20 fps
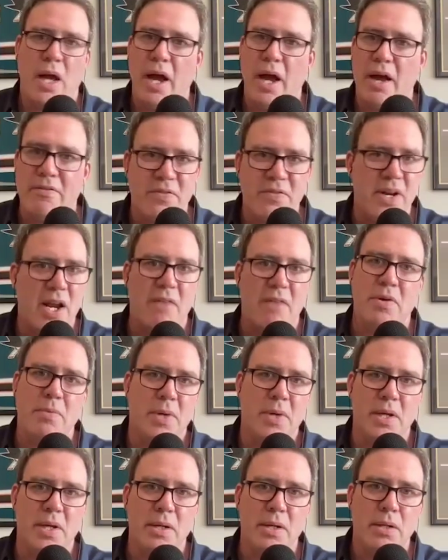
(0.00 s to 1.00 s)
I've never
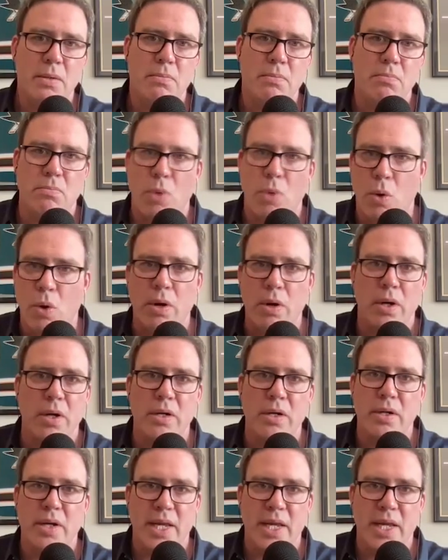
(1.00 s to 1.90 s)
been more